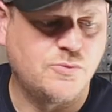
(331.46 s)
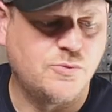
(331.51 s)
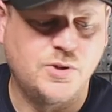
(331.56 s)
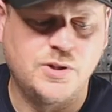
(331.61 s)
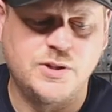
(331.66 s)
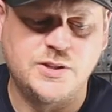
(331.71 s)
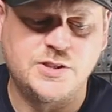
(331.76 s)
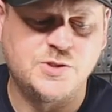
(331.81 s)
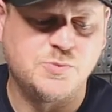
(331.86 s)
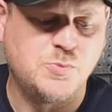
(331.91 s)

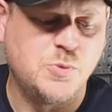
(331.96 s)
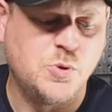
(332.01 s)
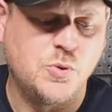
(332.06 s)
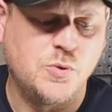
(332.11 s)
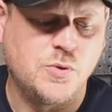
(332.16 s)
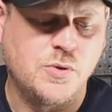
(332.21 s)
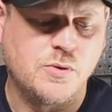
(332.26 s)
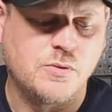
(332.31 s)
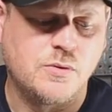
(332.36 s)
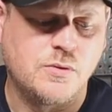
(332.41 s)
really
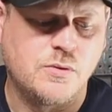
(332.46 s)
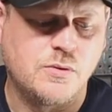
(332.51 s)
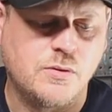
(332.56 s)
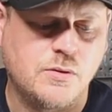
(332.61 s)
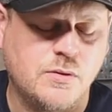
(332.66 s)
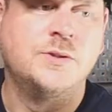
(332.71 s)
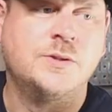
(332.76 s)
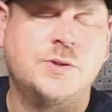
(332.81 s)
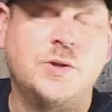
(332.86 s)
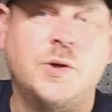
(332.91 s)
smooth.
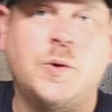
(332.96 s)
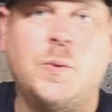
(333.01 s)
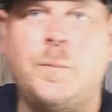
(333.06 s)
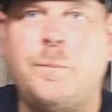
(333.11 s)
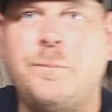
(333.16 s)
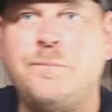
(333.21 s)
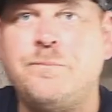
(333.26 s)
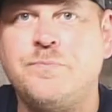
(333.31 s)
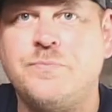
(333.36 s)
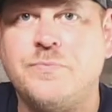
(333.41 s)

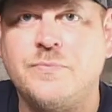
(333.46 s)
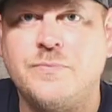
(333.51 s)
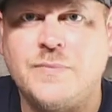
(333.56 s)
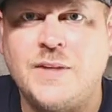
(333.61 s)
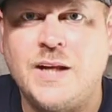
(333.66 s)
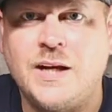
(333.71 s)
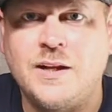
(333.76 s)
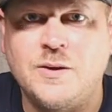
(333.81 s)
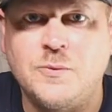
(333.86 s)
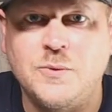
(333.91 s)
So
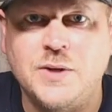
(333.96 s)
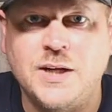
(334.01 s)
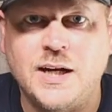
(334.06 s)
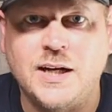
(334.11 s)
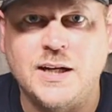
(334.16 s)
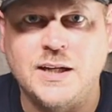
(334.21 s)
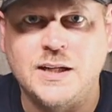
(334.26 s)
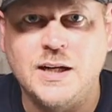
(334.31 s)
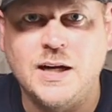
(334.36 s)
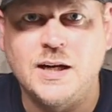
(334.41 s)
now that we
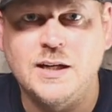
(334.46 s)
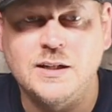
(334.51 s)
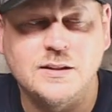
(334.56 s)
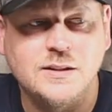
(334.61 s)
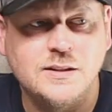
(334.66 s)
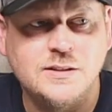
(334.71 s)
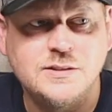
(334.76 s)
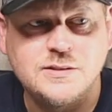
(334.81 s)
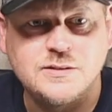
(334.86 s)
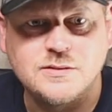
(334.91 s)
got it
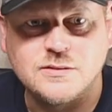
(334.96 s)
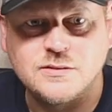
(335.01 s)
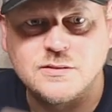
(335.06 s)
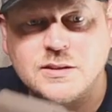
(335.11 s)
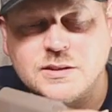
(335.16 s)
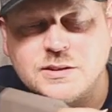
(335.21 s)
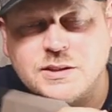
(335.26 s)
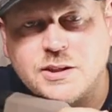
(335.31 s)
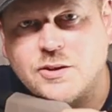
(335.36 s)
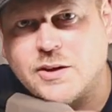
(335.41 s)
cocked,
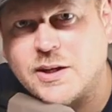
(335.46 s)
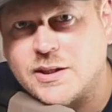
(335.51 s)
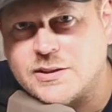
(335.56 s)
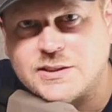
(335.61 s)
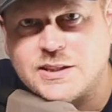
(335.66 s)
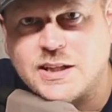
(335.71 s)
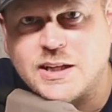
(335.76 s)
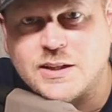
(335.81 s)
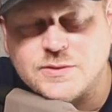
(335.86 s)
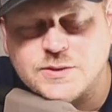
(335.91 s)
let's hear how
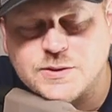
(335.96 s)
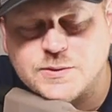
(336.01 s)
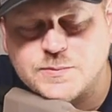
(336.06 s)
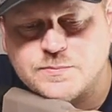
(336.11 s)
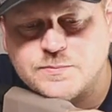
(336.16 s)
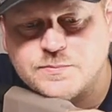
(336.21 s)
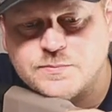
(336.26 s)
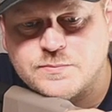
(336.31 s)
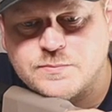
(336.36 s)
it sounds.